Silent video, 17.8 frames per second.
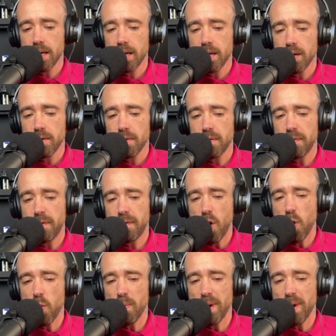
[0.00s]

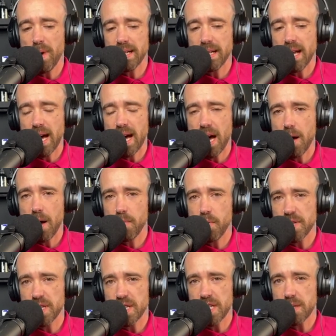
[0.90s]
filming
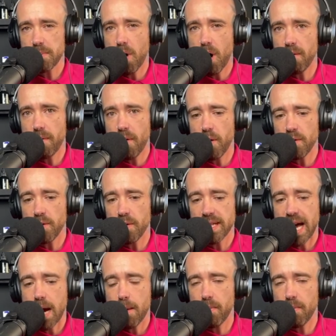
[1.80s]
using smartphones and
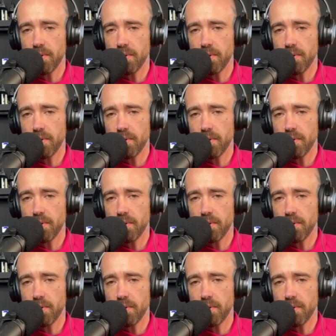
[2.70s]
cameras